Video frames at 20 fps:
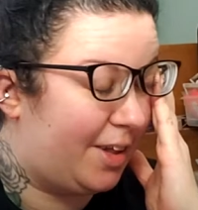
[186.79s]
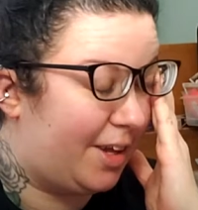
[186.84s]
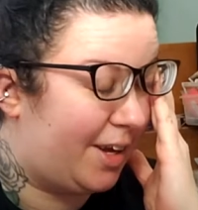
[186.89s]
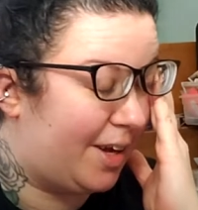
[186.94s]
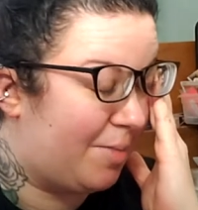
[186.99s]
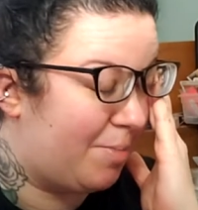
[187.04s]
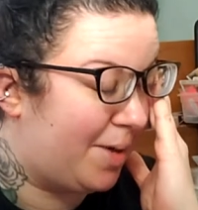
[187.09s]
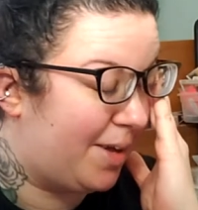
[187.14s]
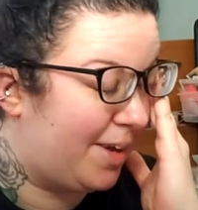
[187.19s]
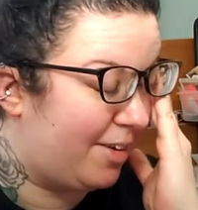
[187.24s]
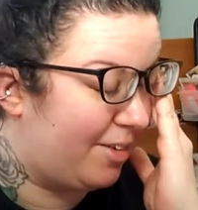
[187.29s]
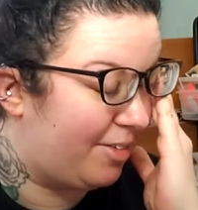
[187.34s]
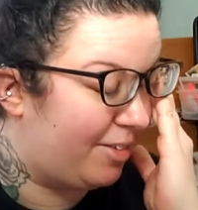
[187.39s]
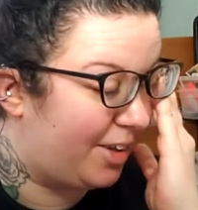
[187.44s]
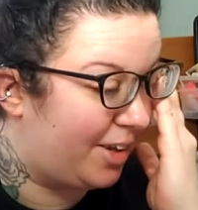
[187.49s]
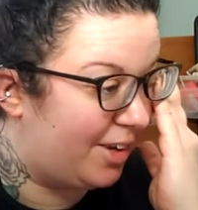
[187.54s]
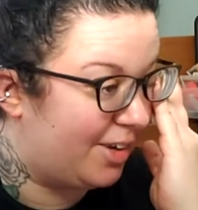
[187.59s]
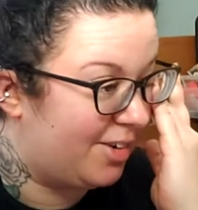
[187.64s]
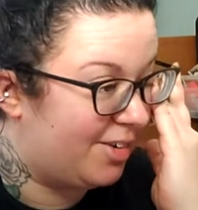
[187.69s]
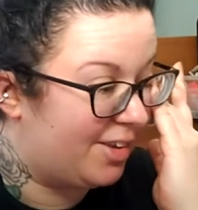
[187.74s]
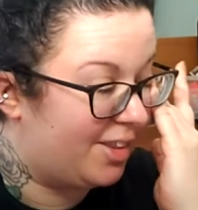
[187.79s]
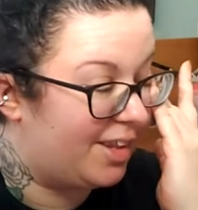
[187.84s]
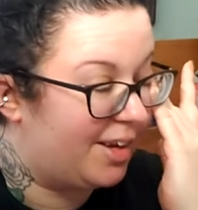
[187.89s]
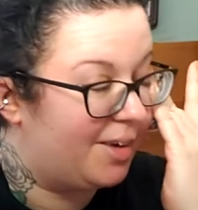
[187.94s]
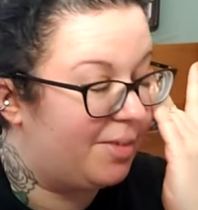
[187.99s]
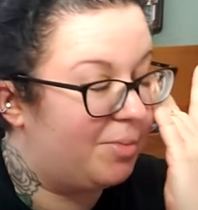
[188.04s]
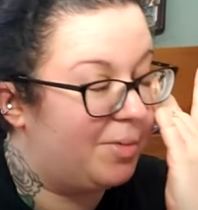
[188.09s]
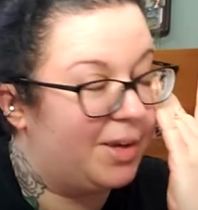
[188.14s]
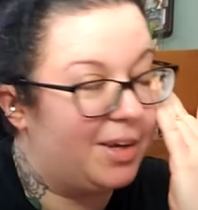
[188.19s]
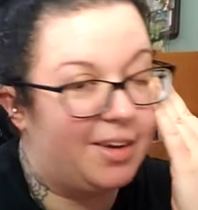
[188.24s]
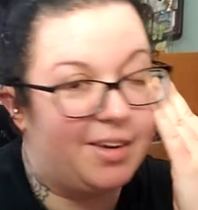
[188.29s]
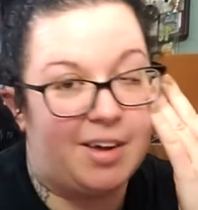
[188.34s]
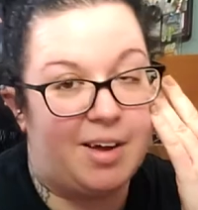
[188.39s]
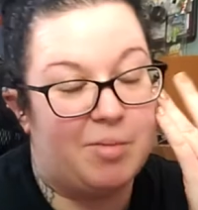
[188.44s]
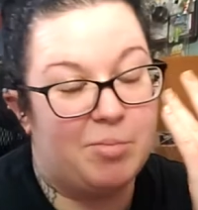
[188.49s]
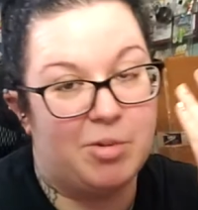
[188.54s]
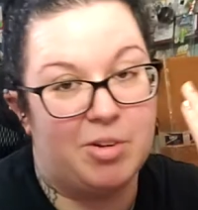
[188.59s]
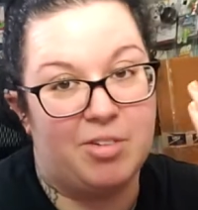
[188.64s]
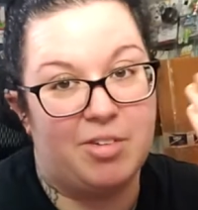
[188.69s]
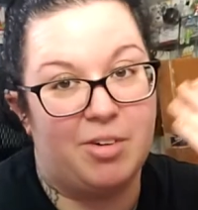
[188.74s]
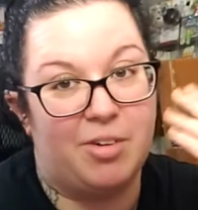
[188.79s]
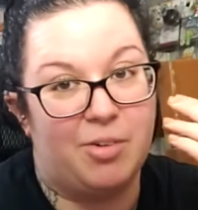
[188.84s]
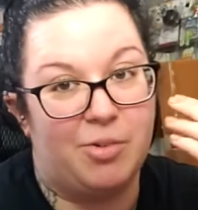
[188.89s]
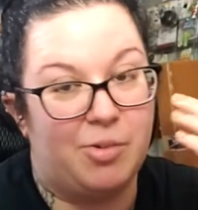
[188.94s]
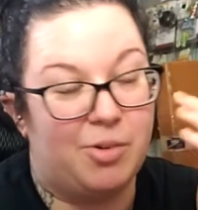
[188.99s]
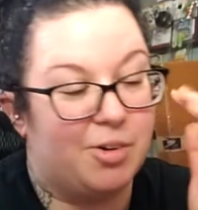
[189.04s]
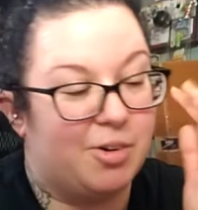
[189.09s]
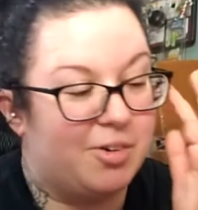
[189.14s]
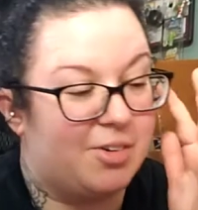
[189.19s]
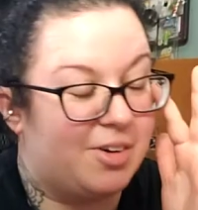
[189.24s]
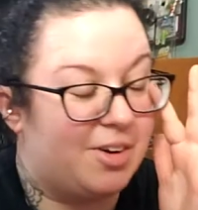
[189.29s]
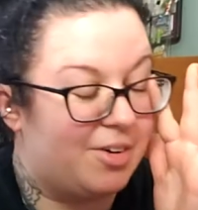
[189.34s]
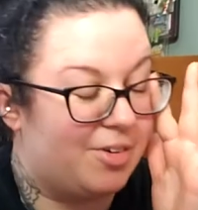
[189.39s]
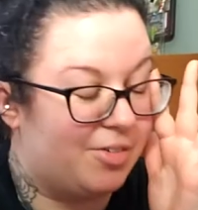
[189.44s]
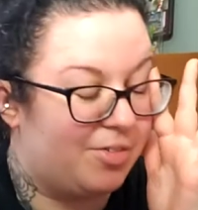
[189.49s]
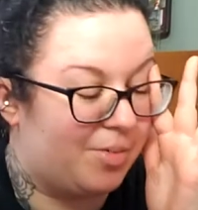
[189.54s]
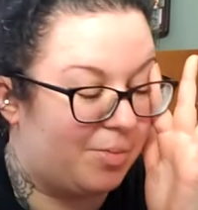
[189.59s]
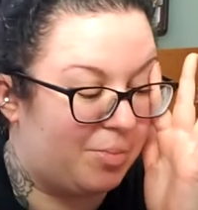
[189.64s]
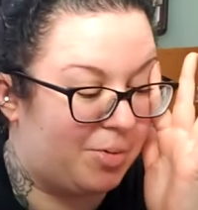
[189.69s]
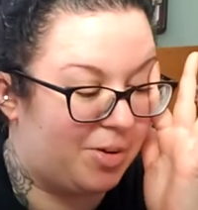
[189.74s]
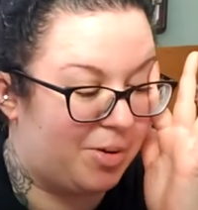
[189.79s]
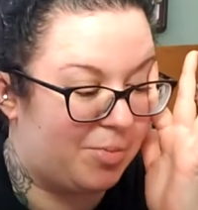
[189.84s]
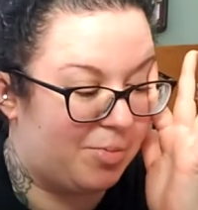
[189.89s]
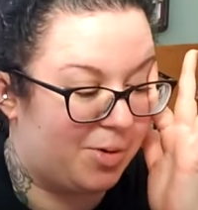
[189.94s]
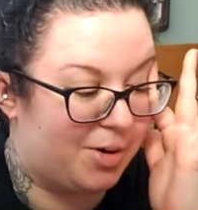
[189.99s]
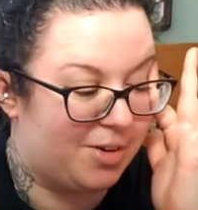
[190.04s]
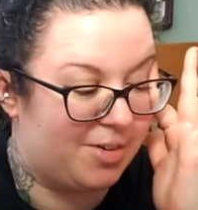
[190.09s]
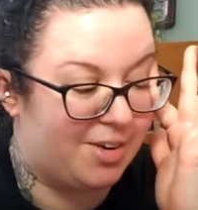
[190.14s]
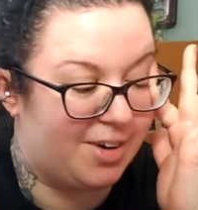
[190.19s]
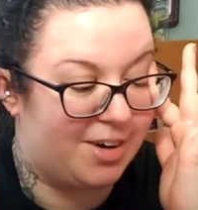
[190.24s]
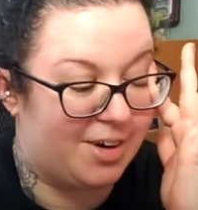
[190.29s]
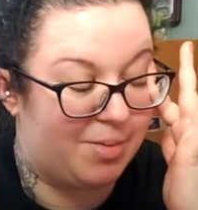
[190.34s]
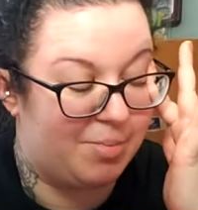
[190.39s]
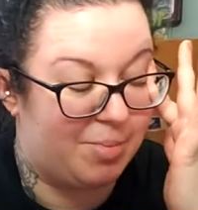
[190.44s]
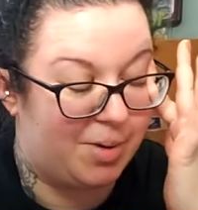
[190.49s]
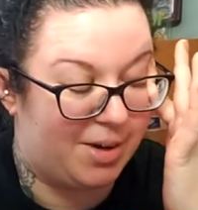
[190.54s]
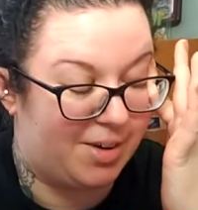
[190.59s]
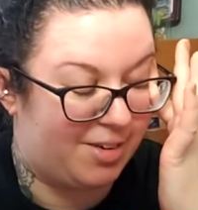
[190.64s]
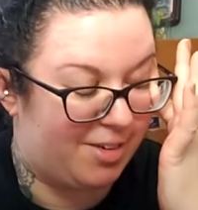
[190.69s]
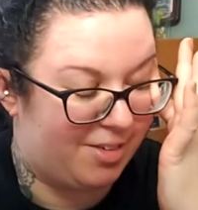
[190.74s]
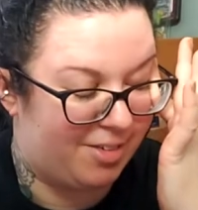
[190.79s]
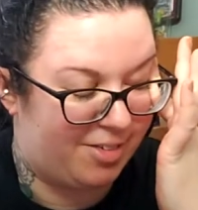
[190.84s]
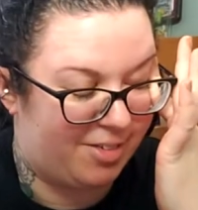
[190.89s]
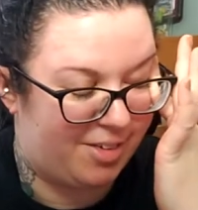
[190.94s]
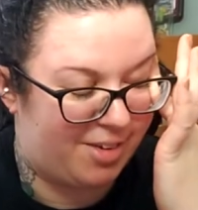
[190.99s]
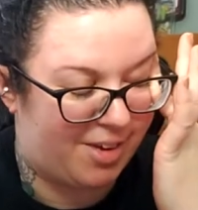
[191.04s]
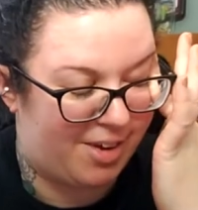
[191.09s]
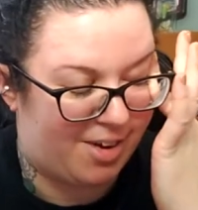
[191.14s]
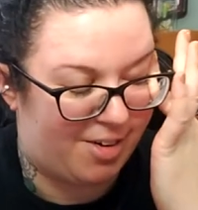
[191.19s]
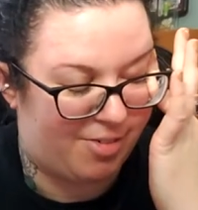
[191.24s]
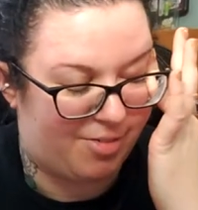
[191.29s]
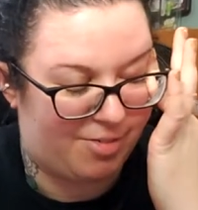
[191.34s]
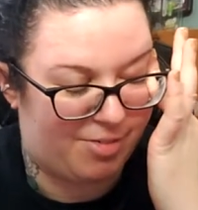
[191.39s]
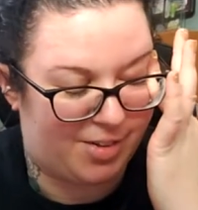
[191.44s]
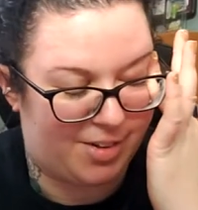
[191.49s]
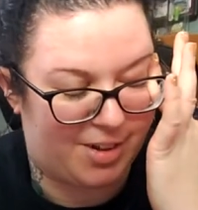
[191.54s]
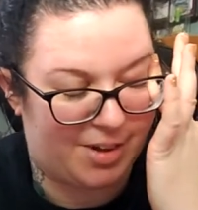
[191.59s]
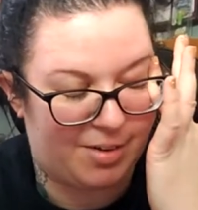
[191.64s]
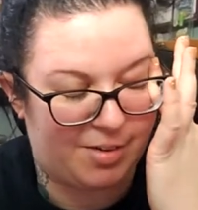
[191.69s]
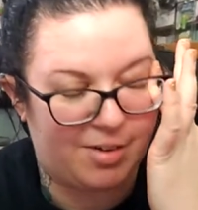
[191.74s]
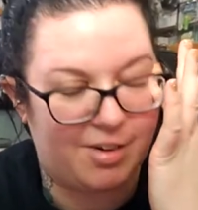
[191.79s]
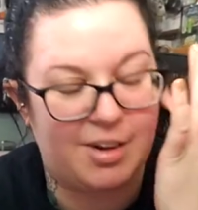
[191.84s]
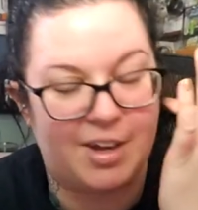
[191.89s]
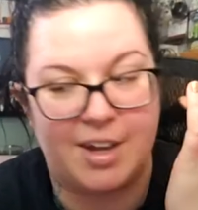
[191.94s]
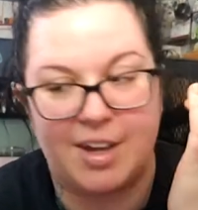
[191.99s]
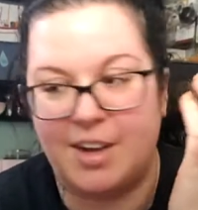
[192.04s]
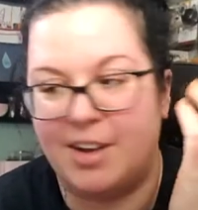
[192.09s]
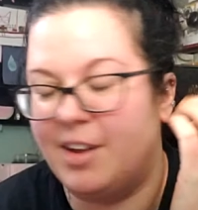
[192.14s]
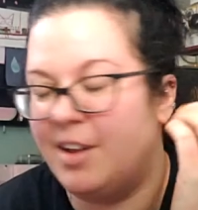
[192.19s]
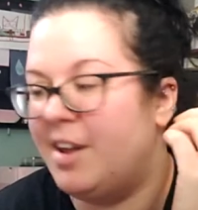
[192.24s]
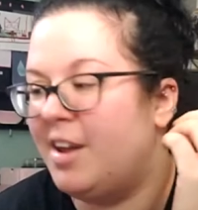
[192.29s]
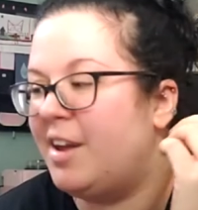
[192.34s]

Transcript: Like, I made us lunch and then I'm like, I'm just gonna order dinner from somewhere tonight because I don't feel like cooking.